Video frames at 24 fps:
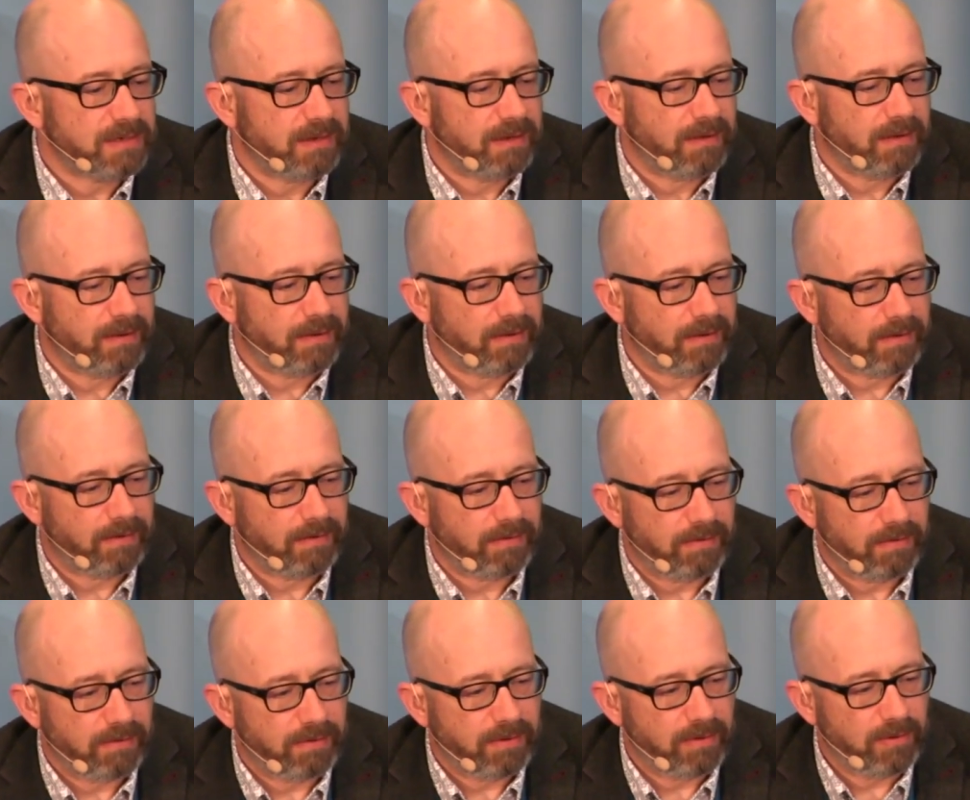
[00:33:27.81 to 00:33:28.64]

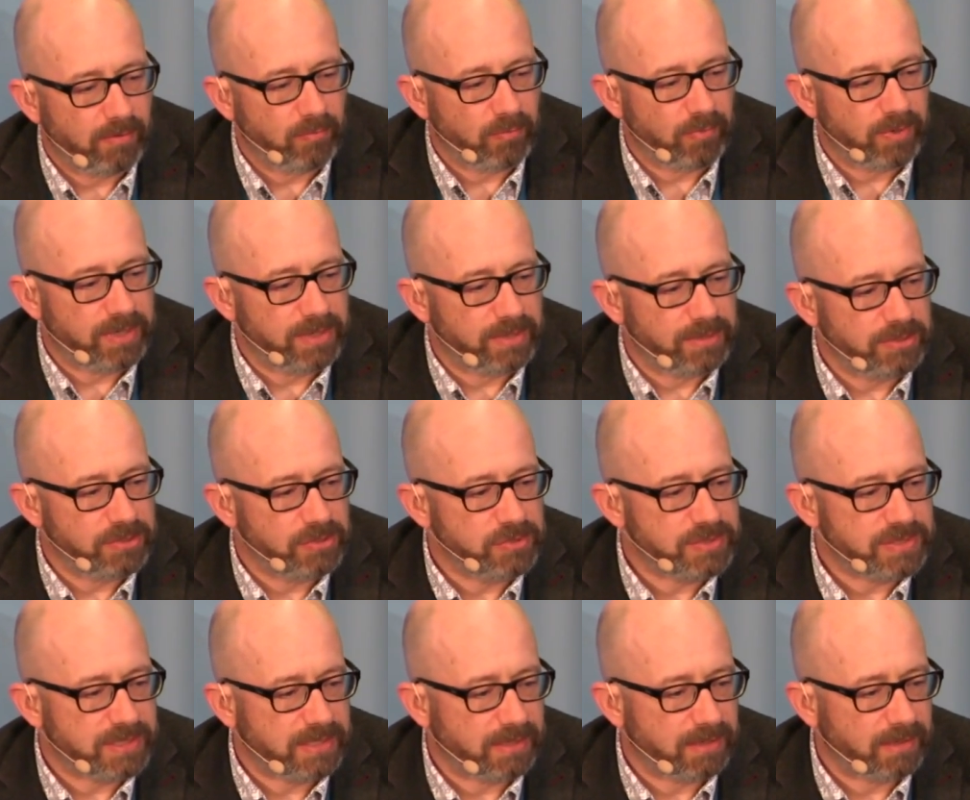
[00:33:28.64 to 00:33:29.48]
Uh, we're
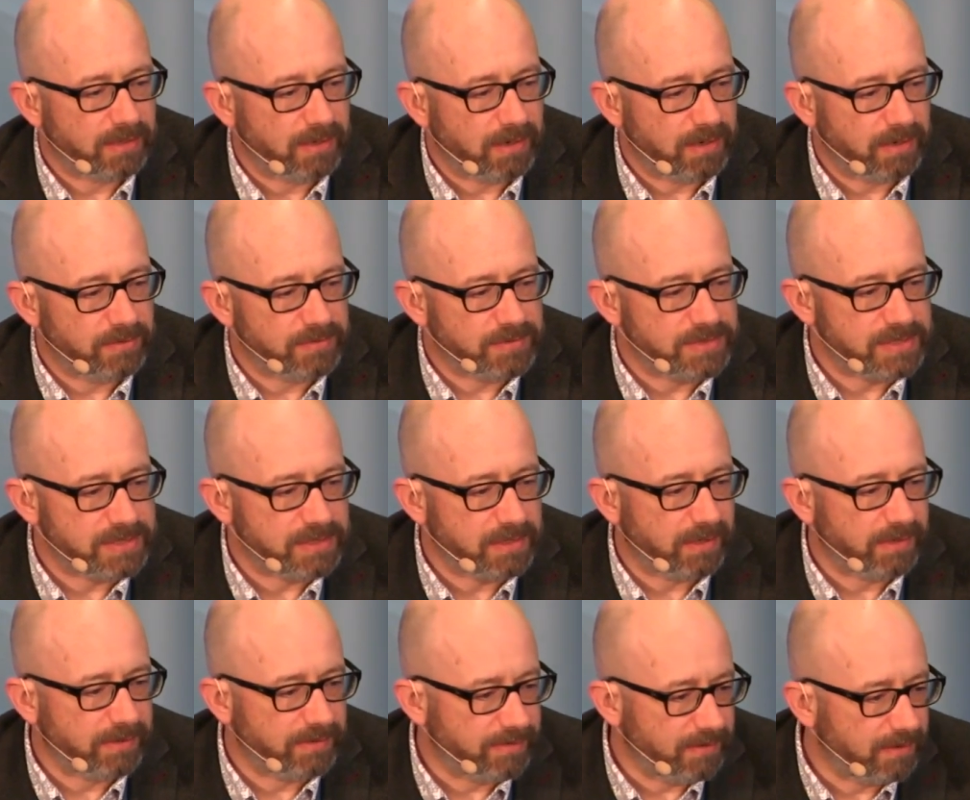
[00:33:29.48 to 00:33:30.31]
using kind of
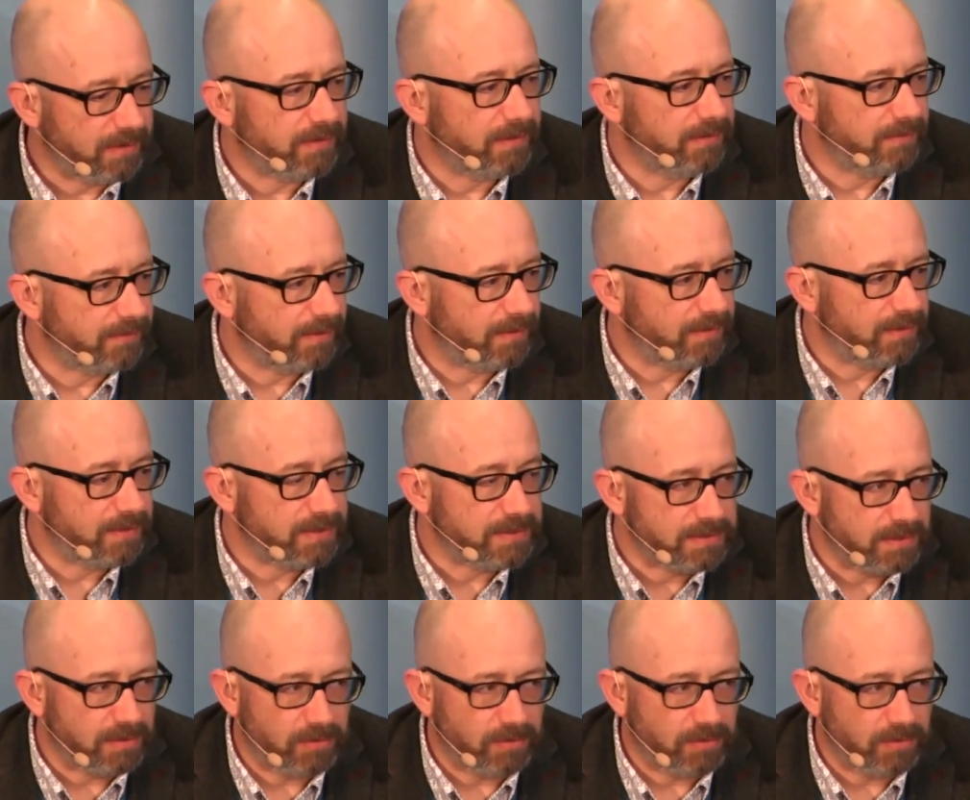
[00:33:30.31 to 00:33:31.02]
design thinking techniques.